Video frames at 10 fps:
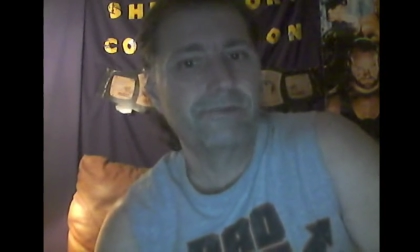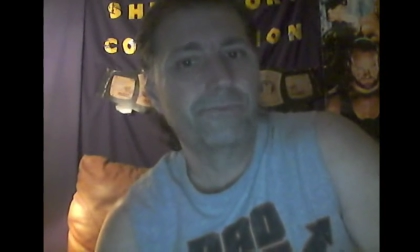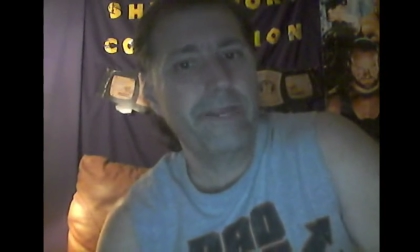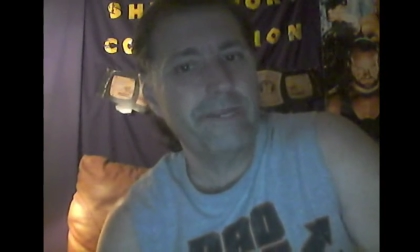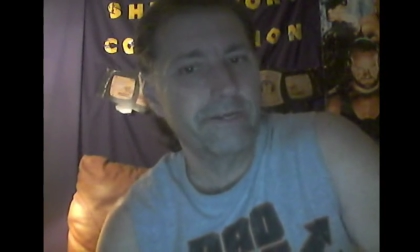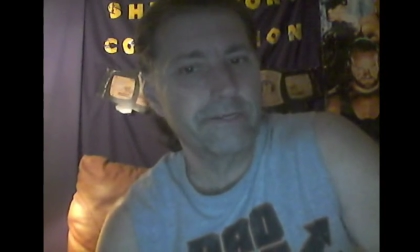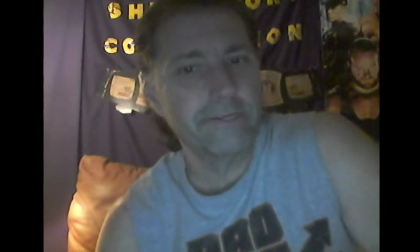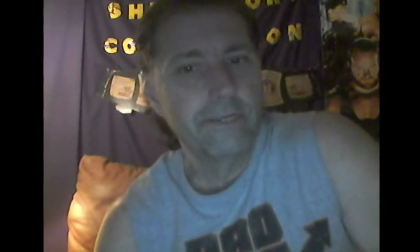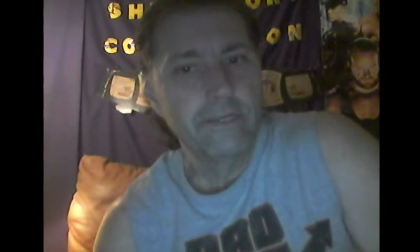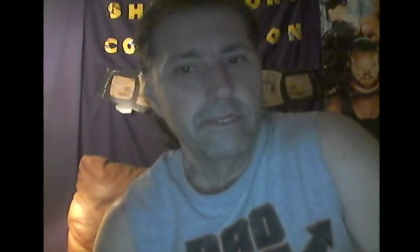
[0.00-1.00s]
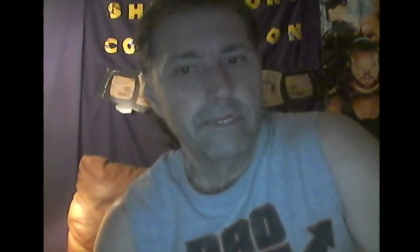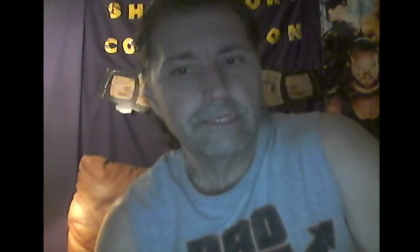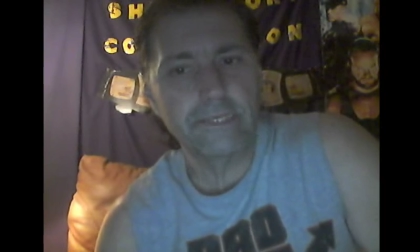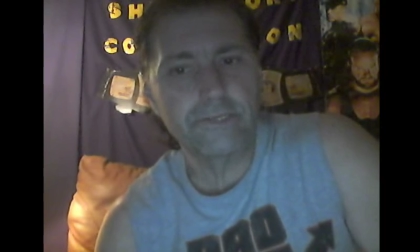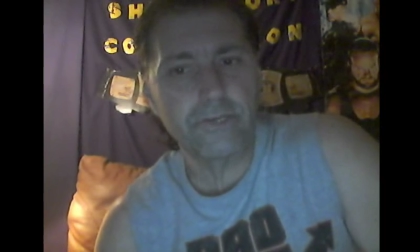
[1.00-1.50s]
readers
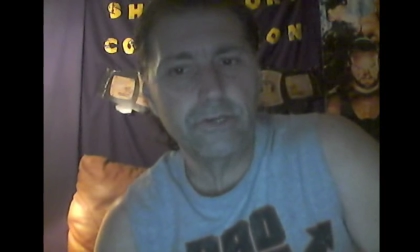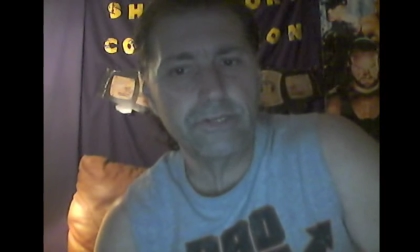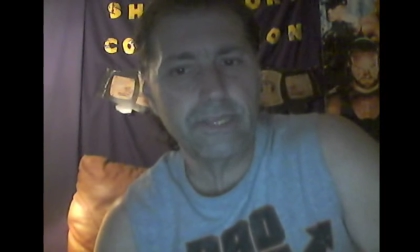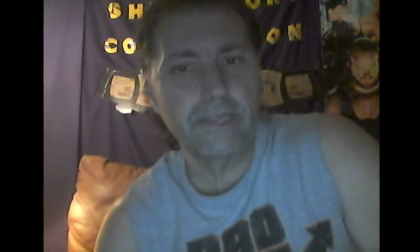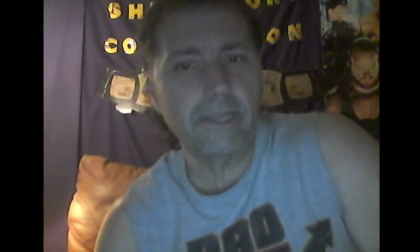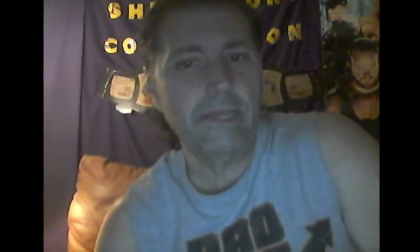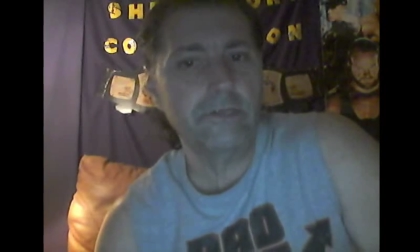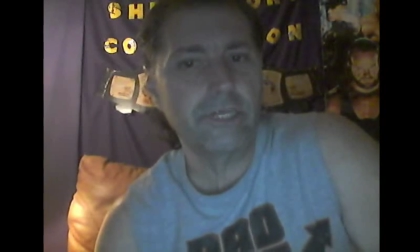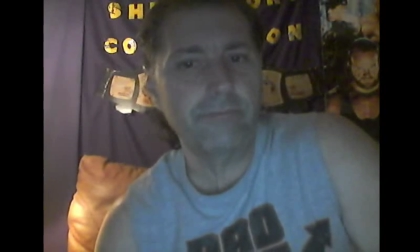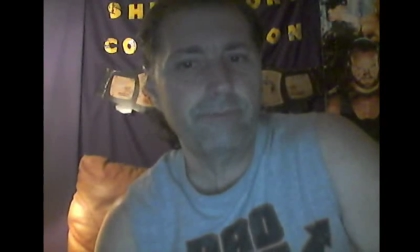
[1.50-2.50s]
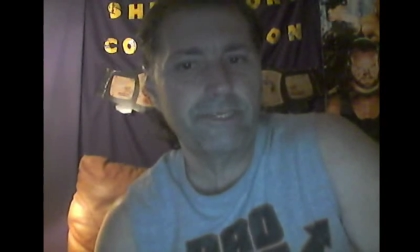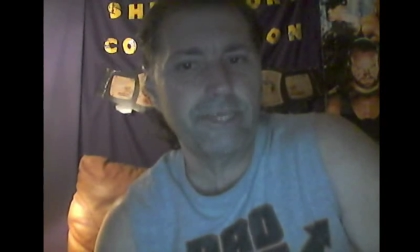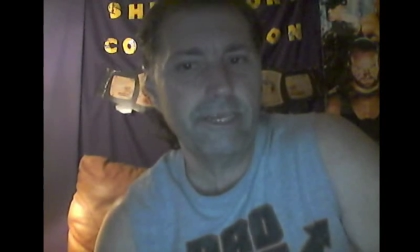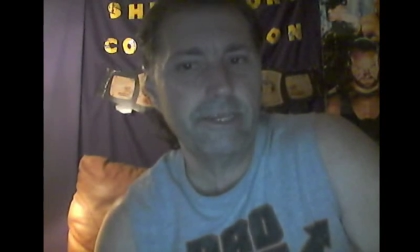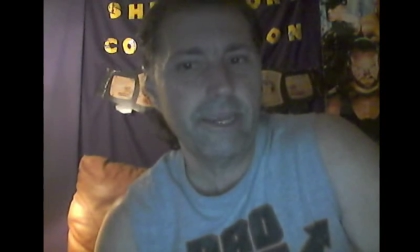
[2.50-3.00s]
is introducing
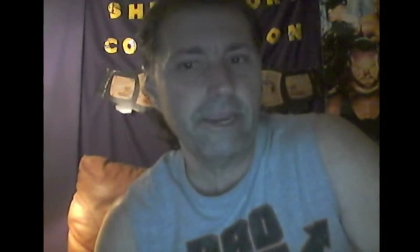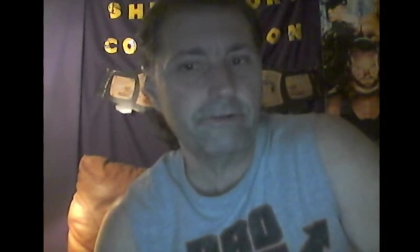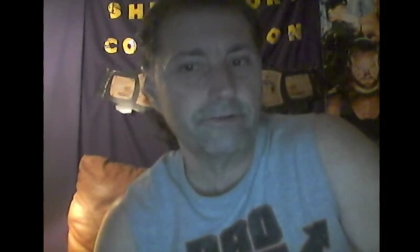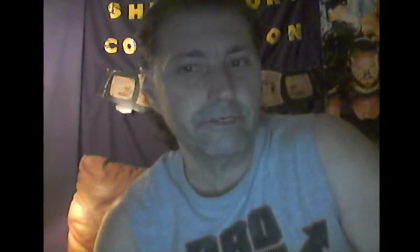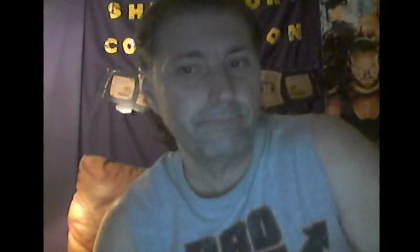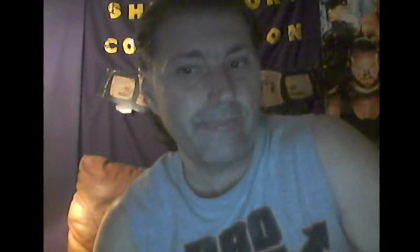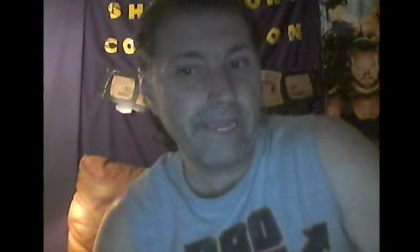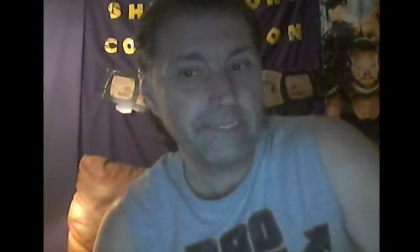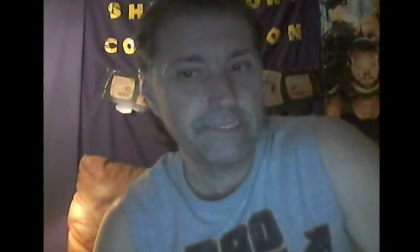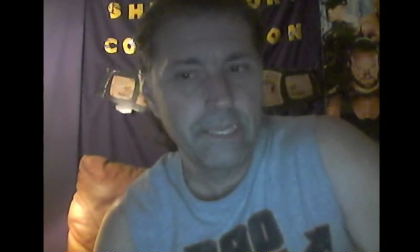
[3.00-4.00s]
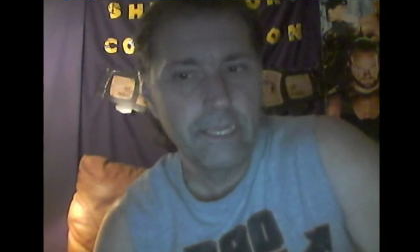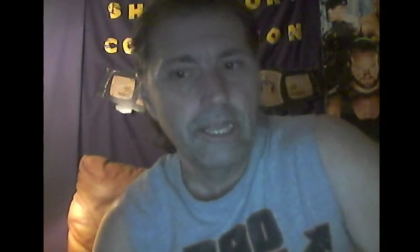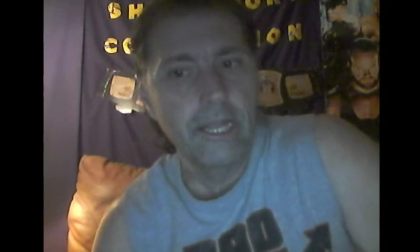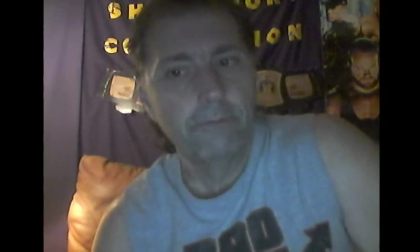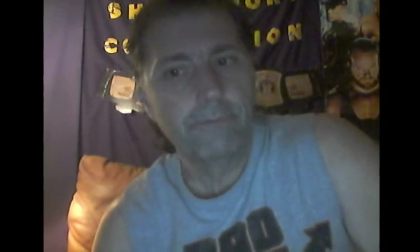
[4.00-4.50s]
LGBT characters means
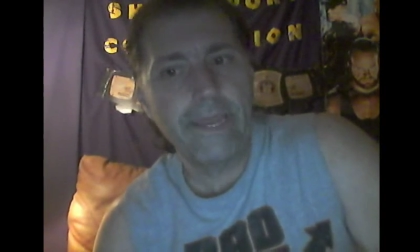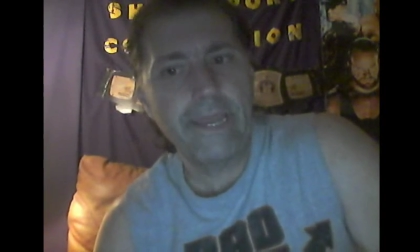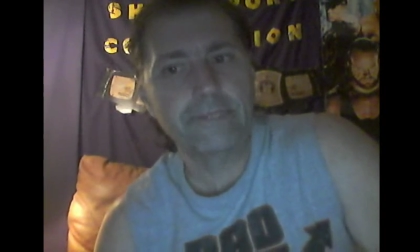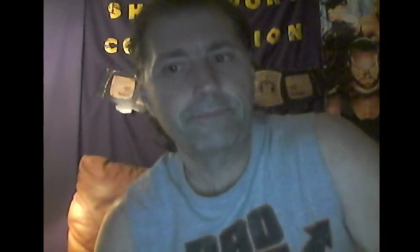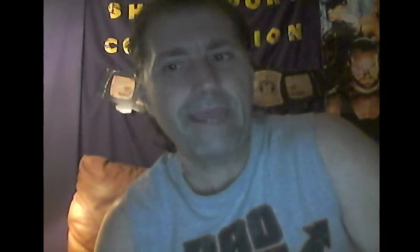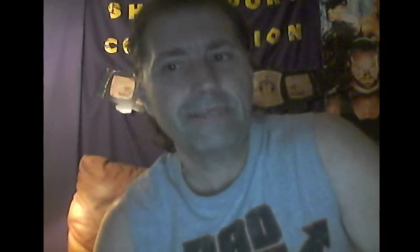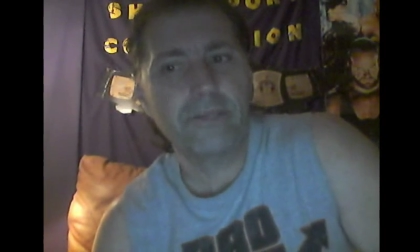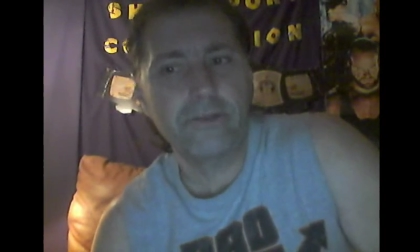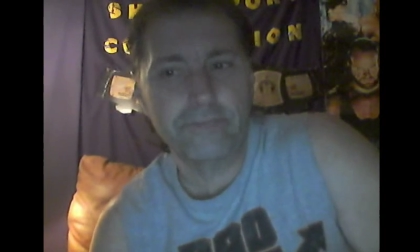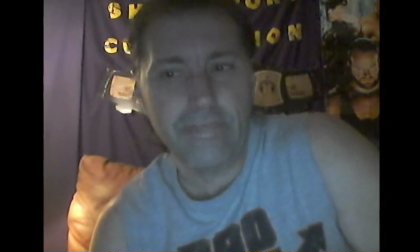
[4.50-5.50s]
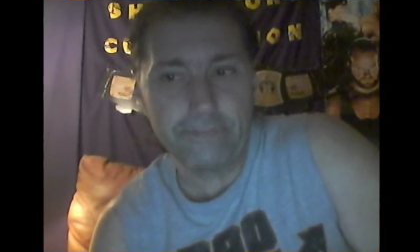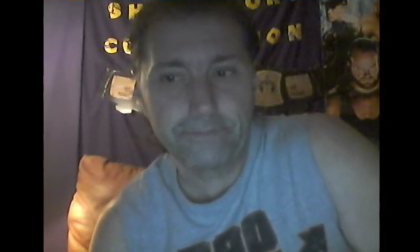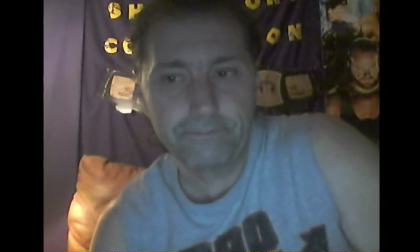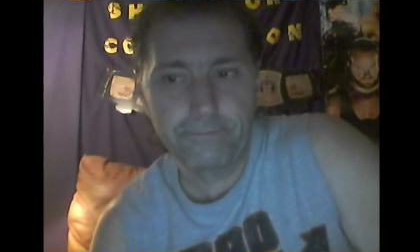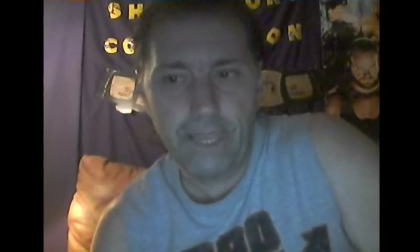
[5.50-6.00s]
playing to bad stereotypes.